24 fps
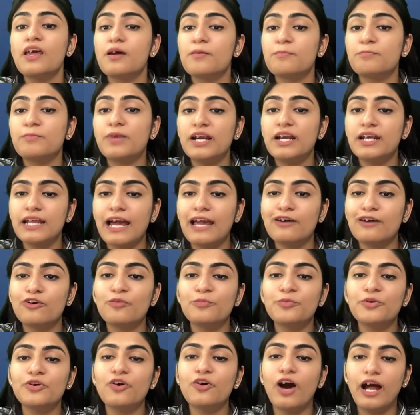But I hope
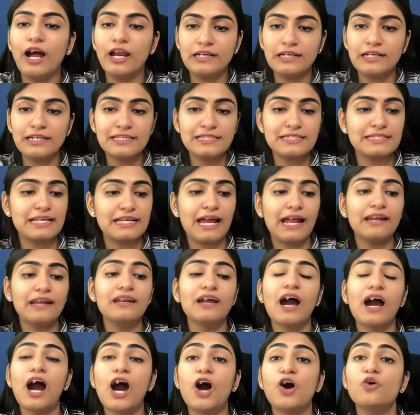you understand
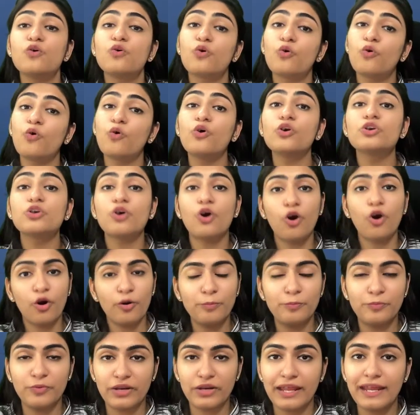how court
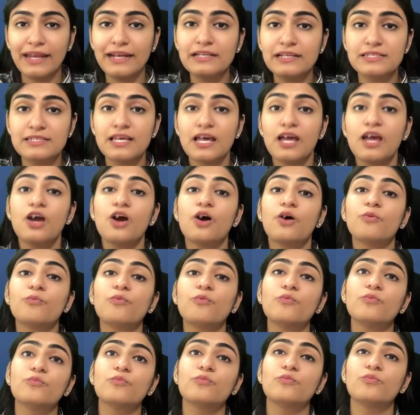operates.
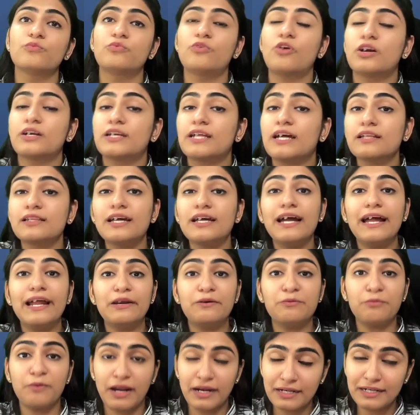What are the
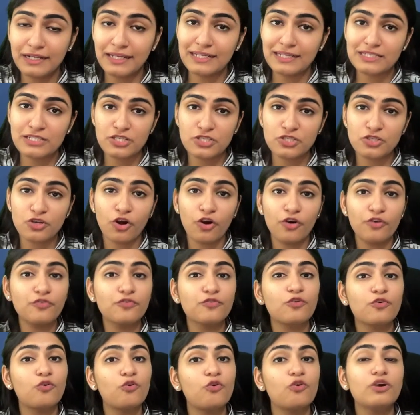advantages of
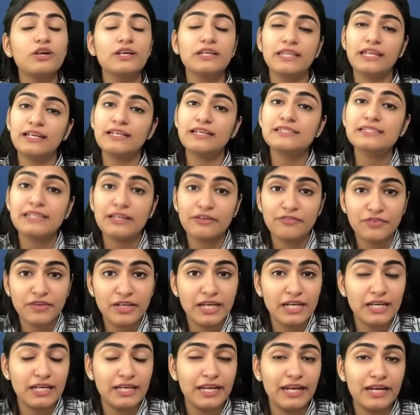court? There is
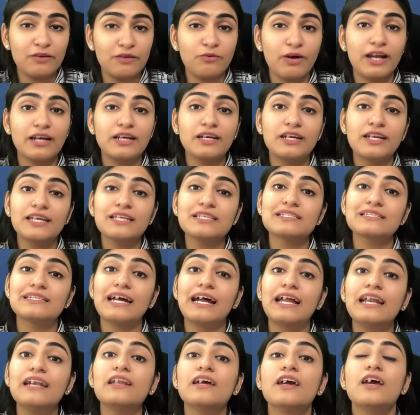definitely advantage
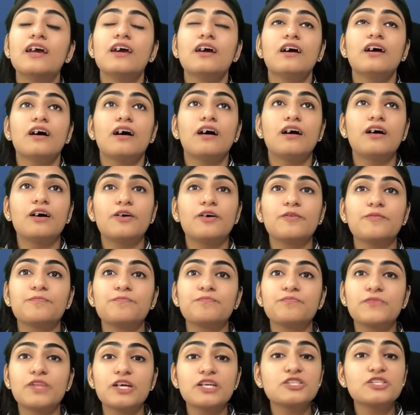that
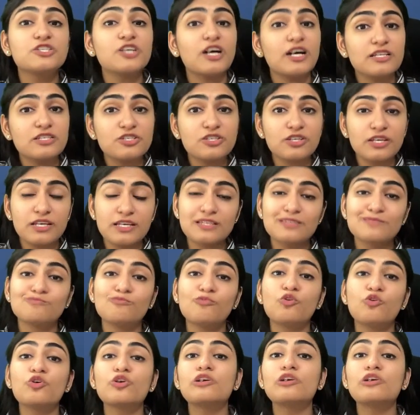the judge is more